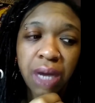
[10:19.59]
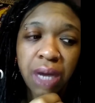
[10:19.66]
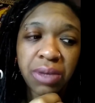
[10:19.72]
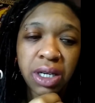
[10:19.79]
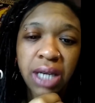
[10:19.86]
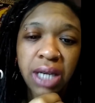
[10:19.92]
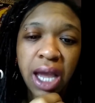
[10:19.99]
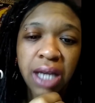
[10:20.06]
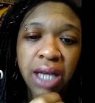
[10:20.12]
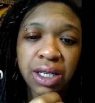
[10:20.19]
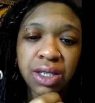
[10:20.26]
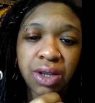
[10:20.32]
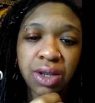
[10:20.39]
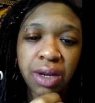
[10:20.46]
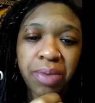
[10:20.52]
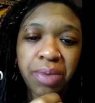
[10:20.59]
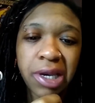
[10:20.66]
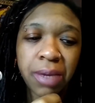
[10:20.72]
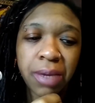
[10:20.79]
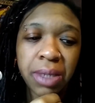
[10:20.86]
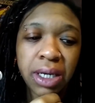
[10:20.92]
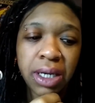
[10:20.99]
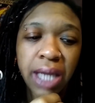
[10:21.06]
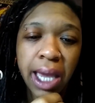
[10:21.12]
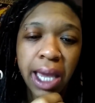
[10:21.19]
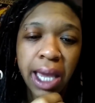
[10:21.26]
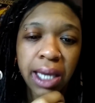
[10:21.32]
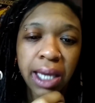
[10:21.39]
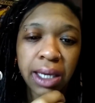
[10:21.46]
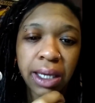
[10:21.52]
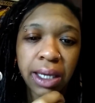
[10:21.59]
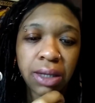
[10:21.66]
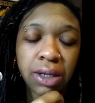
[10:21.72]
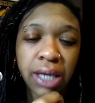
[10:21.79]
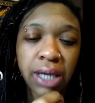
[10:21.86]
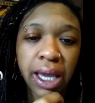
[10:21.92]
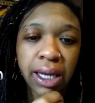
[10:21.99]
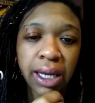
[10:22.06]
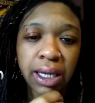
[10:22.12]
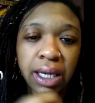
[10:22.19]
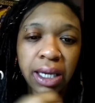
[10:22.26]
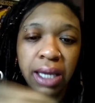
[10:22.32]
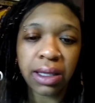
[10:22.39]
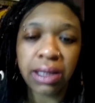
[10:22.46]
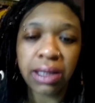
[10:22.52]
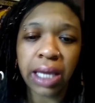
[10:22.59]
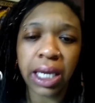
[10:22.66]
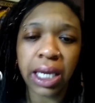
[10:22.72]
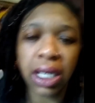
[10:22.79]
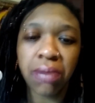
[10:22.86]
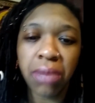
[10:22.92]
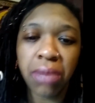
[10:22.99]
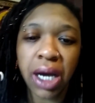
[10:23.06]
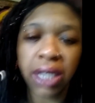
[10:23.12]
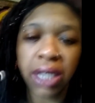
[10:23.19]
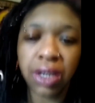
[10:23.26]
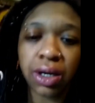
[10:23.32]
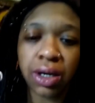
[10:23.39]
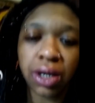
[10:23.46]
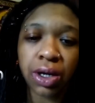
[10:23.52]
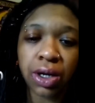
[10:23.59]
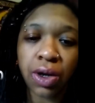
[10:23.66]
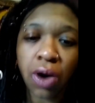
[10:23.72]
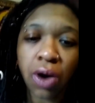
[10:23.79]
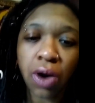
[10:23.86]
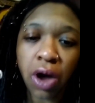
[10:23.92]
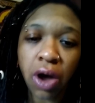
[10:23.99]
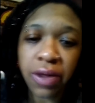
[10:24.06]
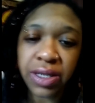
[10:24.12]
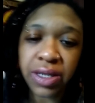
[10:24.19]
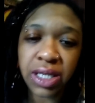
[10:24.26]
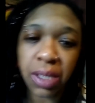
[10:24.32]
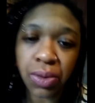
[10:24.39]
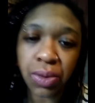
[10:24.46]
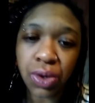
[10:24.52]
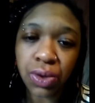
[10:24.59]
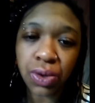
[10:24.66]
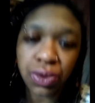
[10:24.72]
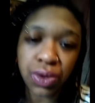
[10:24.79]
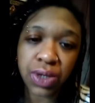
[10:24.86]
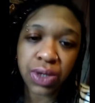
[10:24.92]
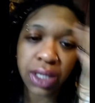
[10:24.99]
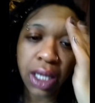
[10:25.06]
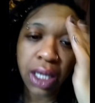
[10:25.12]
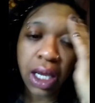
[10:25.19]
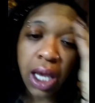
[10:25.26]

You're not just going to pick up a deck and look at it, and then like in a month, you're going to know all the symbols